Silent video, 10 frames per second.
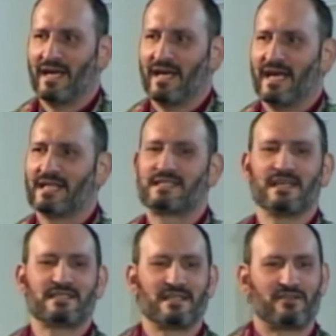It's
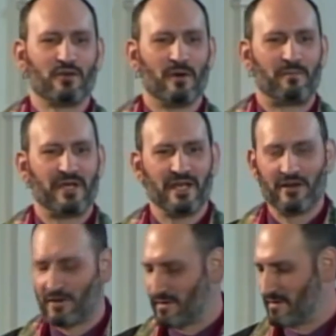easy to
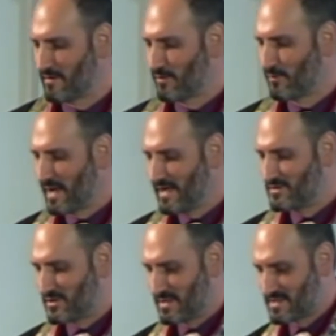appear
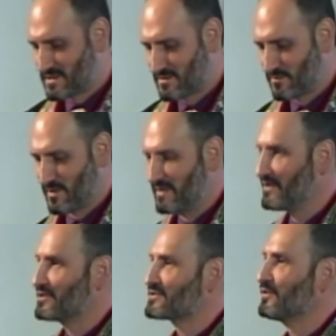courageous when
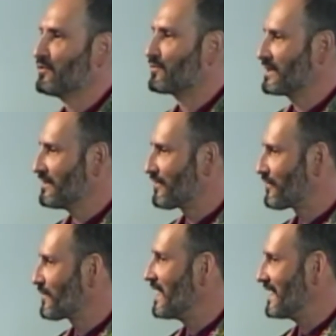there's no real
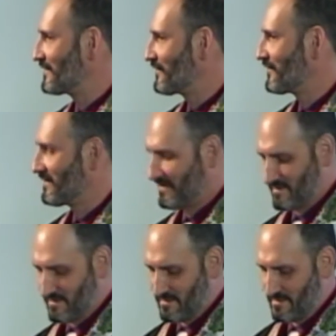threat.
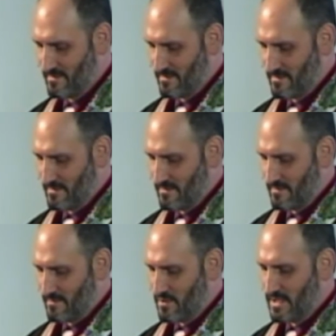
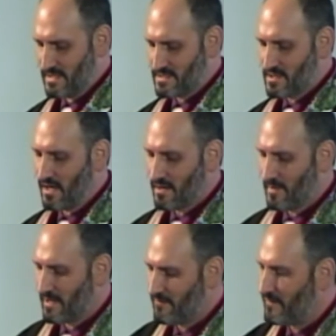But let's talk
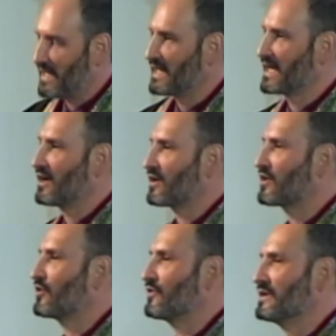about finding our
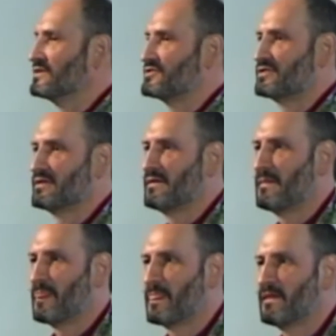courage
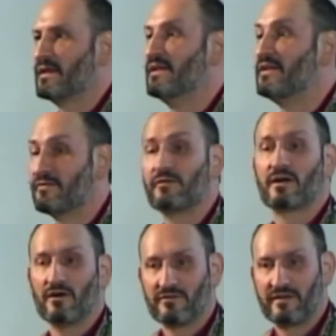in
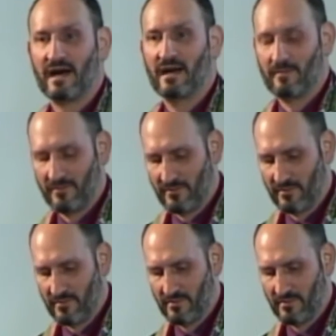difficult times.